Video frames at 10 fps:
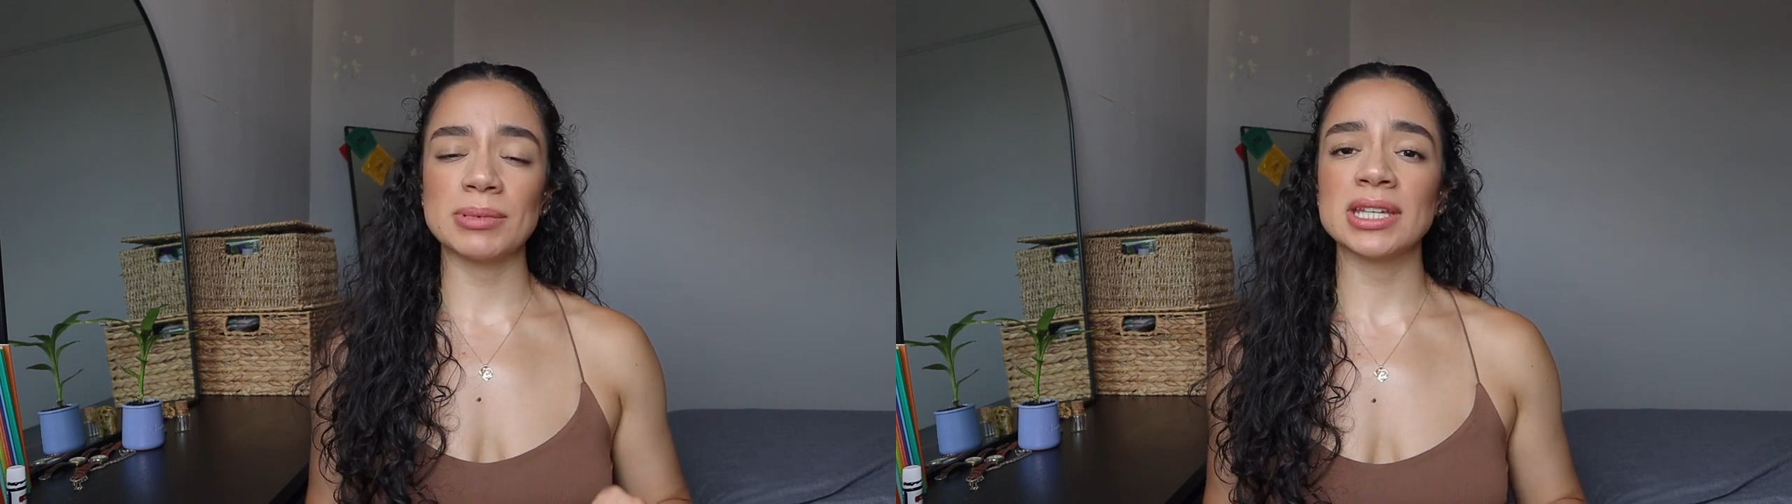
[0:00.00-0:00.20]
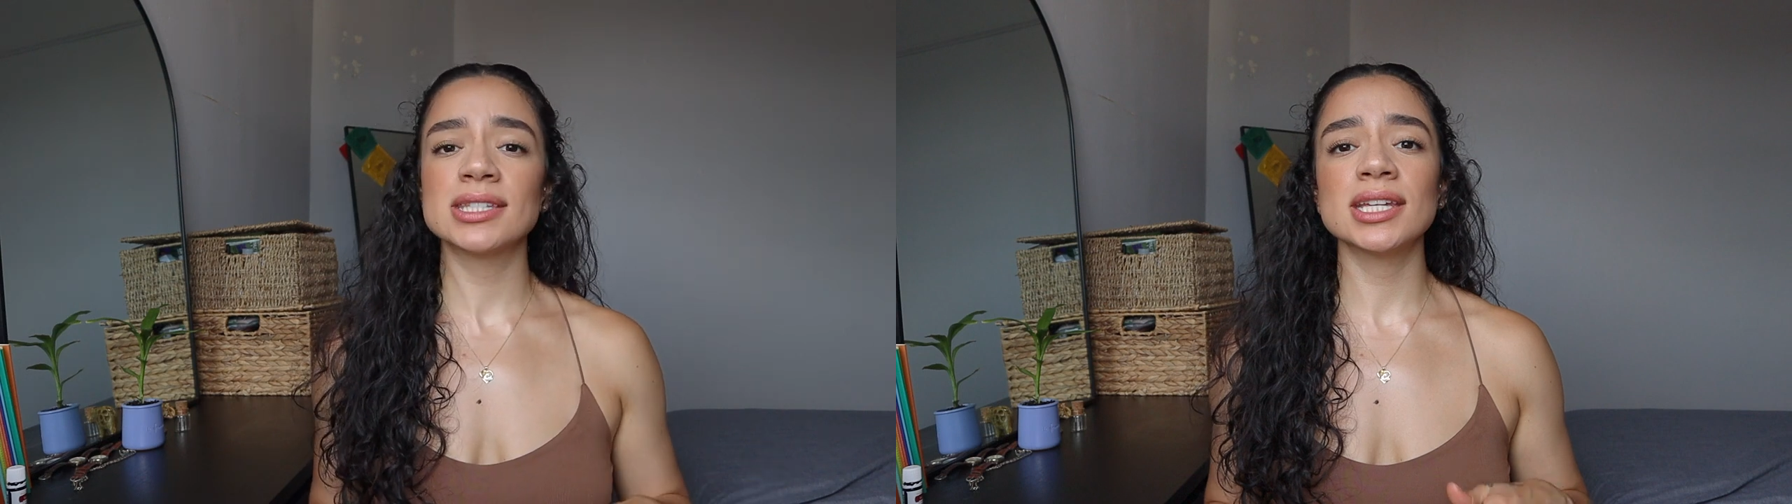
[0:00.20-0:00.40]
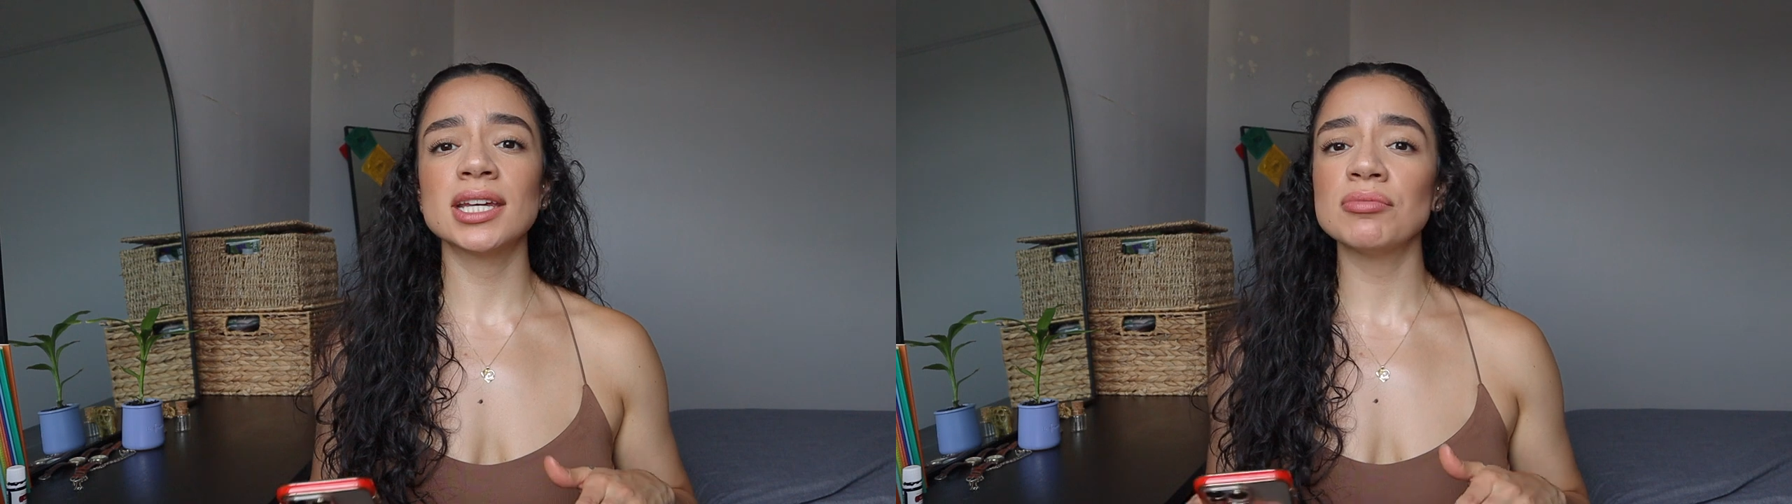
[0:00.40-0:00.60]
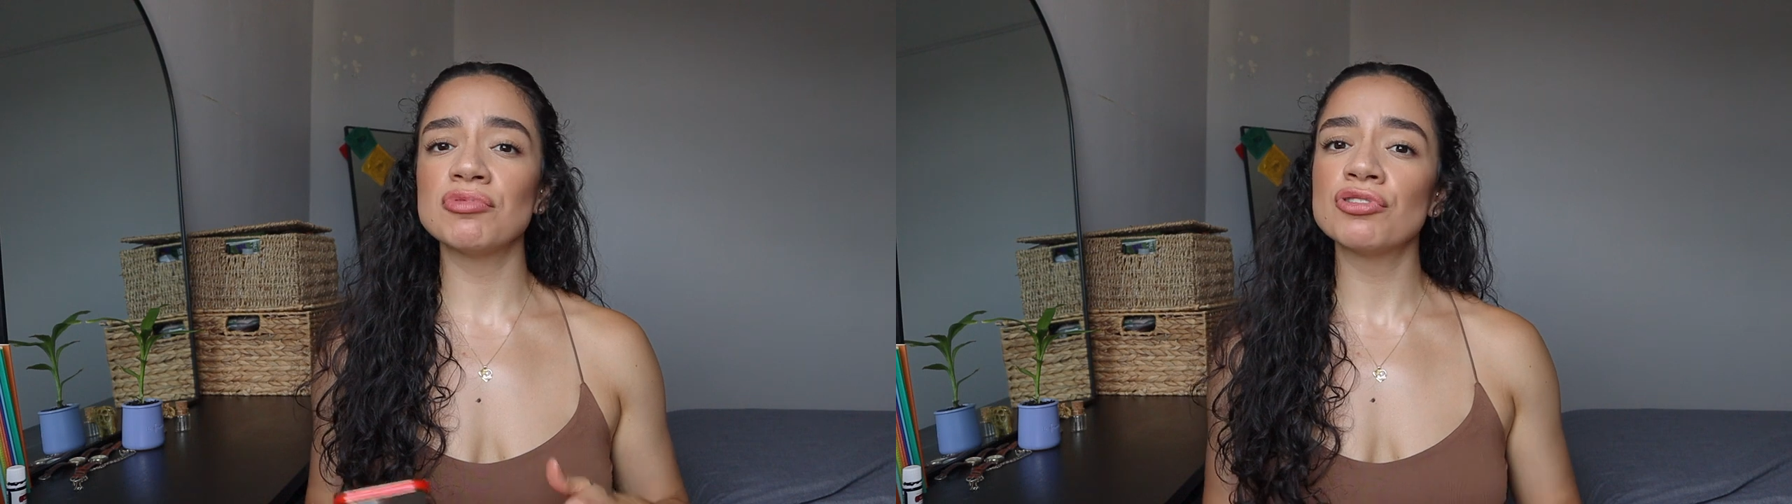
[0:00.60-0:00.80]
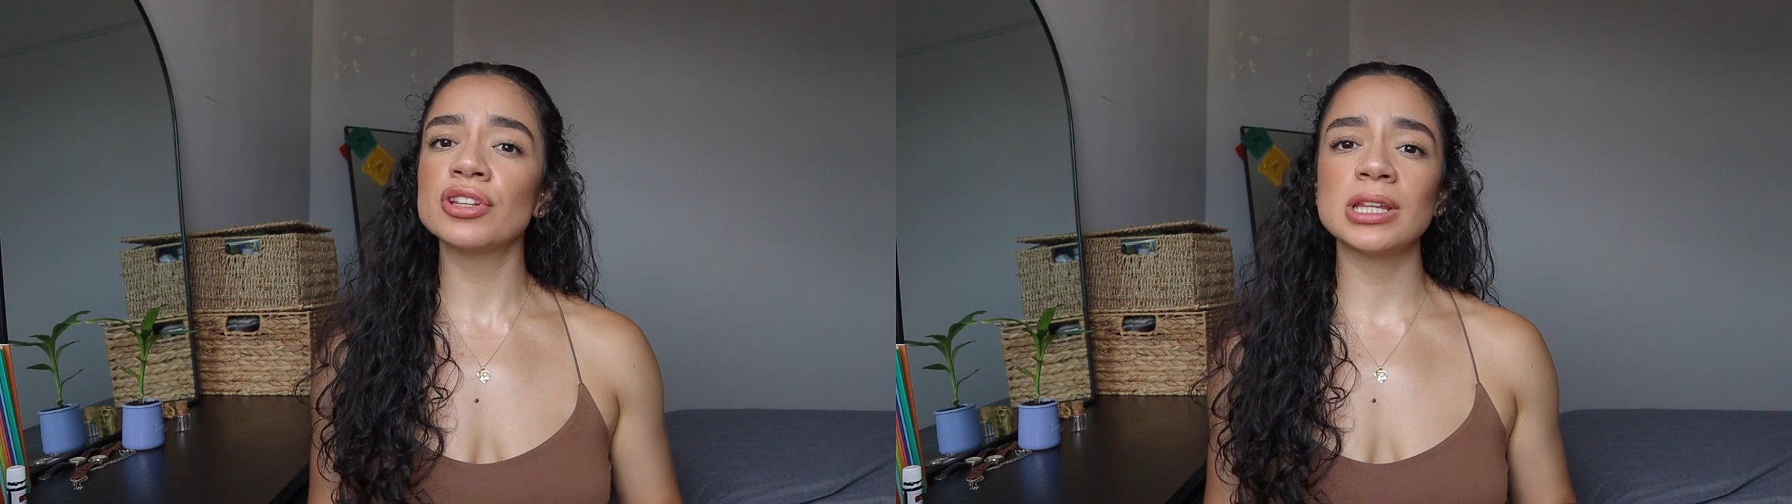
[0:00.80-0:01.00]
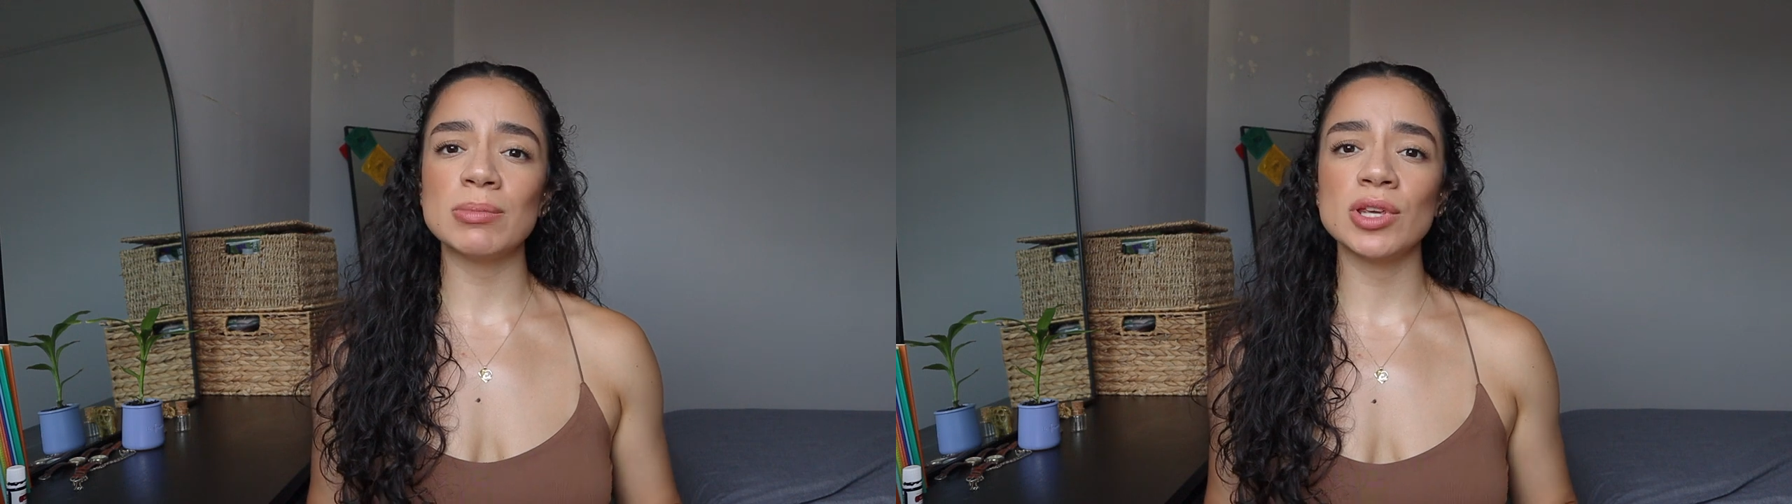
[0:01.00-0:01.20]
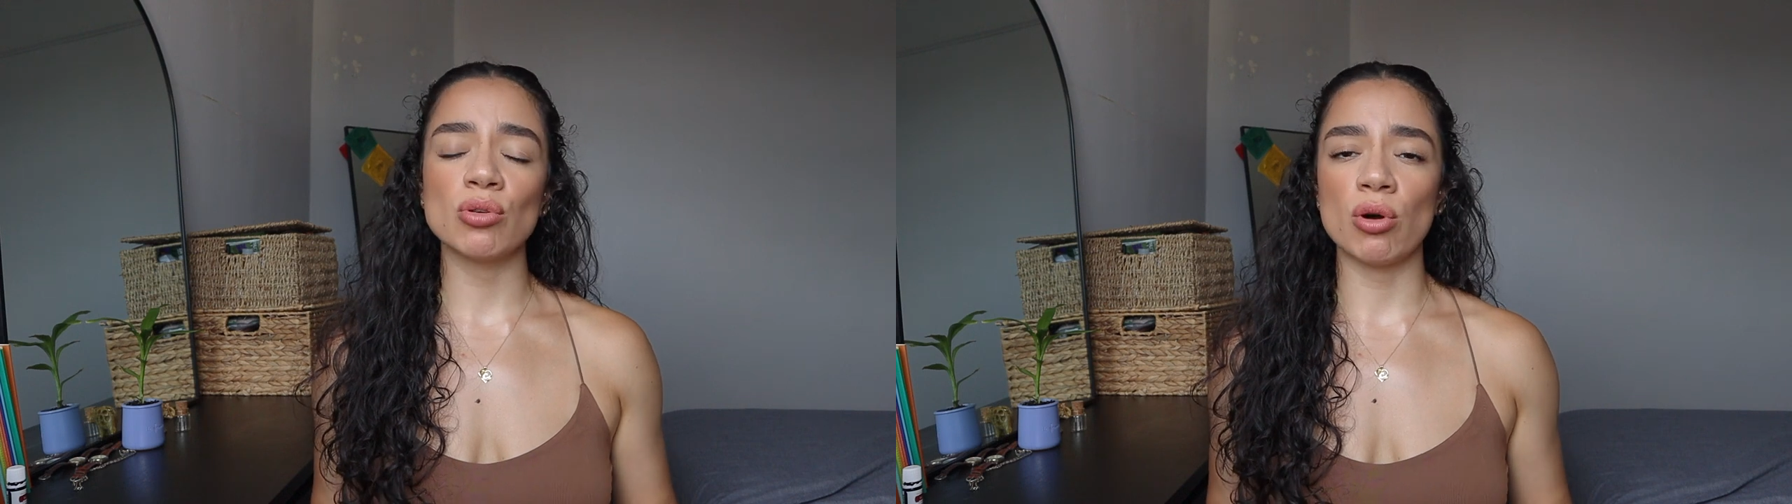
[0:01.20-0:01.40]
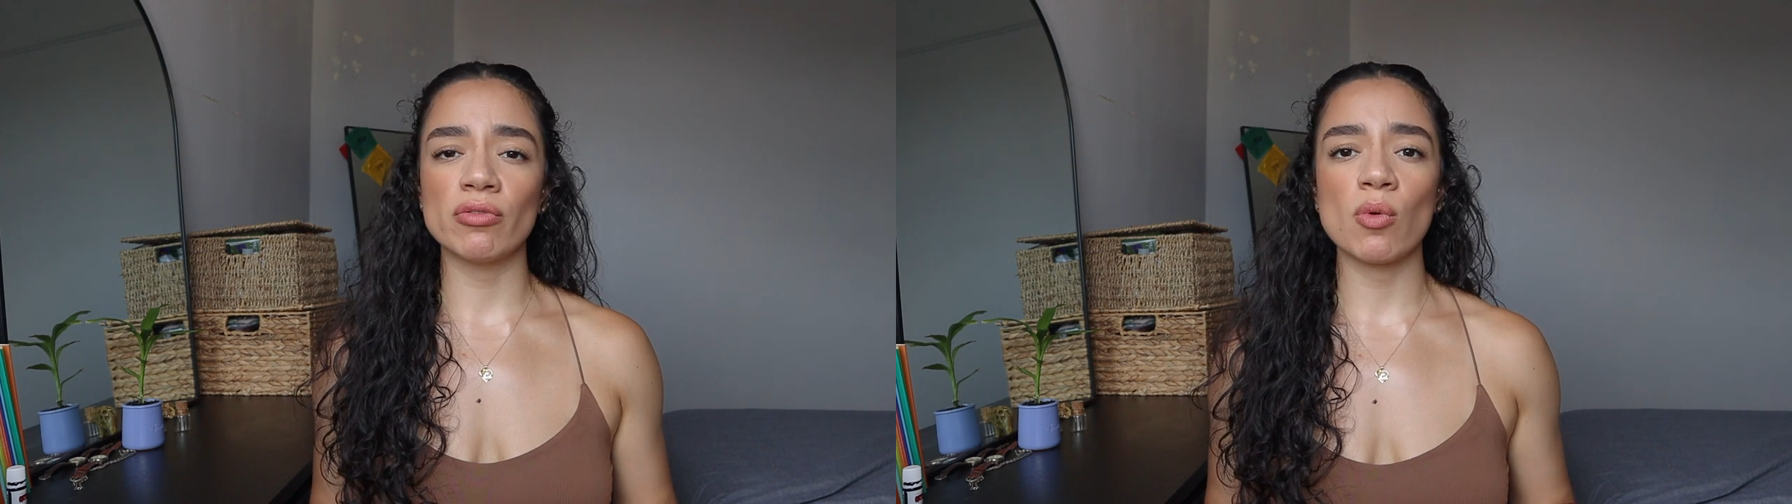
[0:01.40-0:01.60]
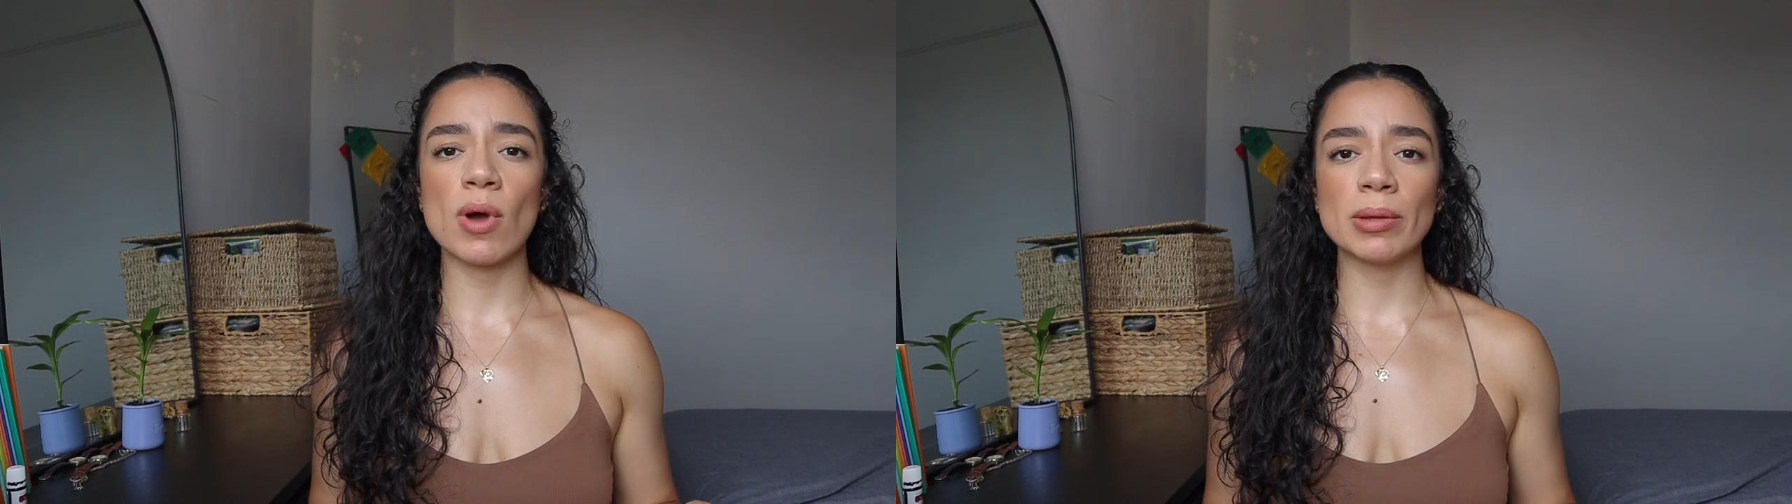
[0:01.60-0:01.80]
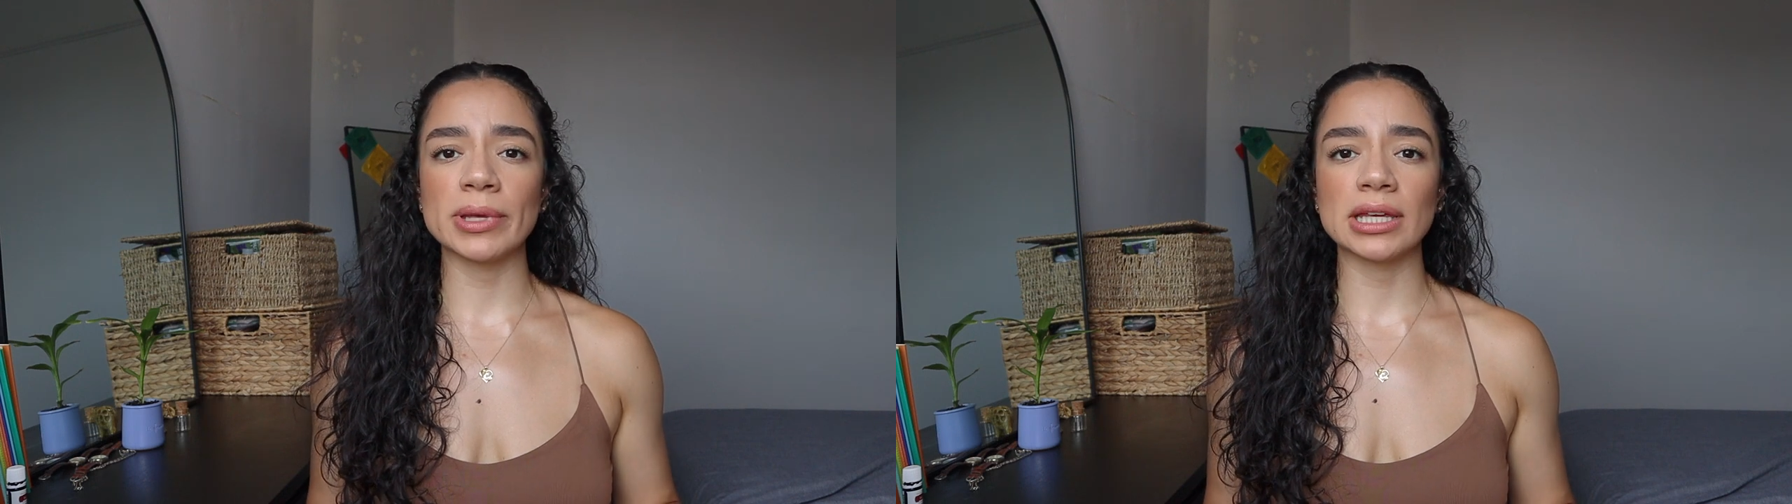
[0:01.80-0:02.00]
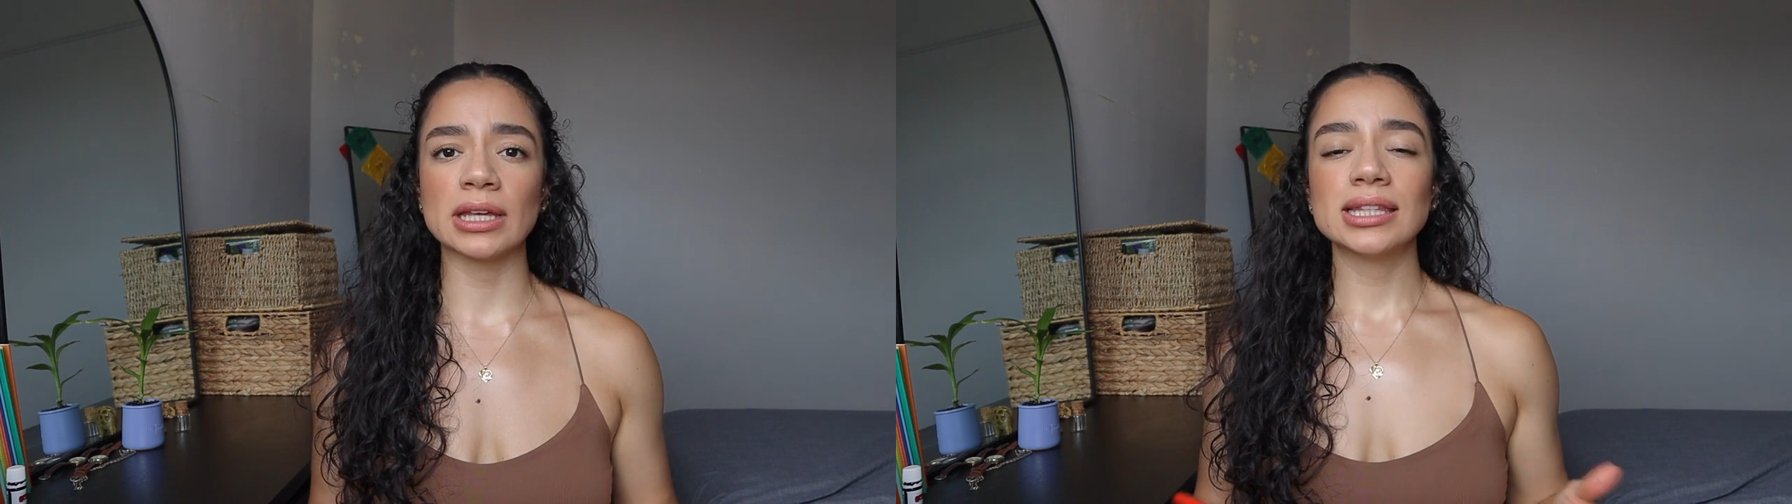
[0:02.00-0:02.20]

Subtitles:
because it can really be overwhelming.